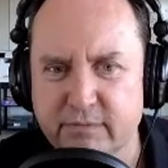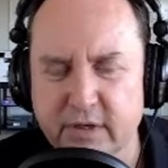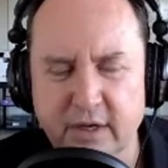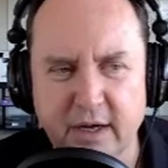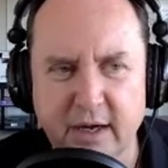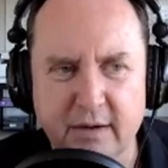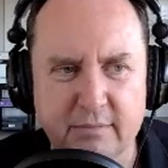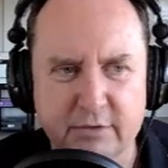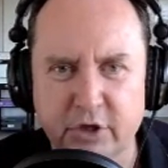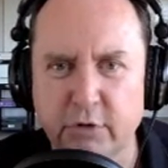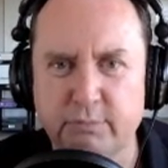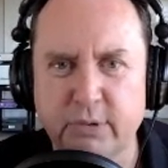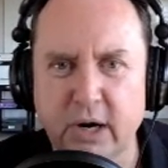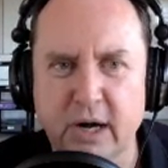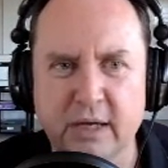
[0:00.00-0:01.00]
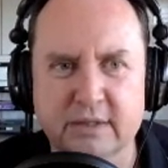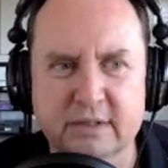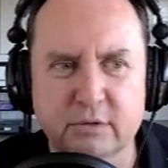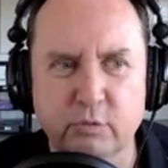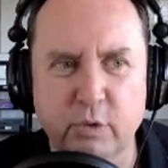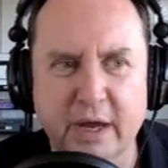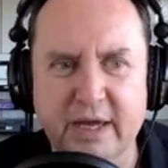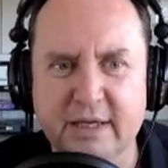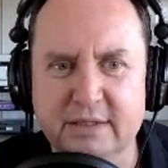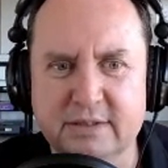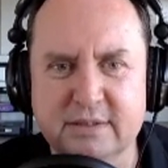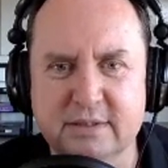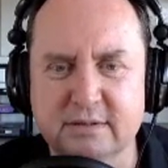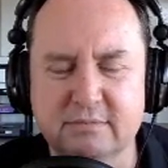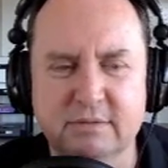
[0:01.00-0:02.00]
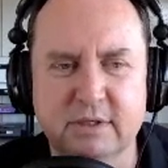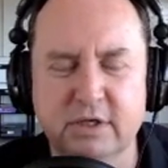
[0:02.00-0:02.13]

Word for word: uh, you know, product weighs,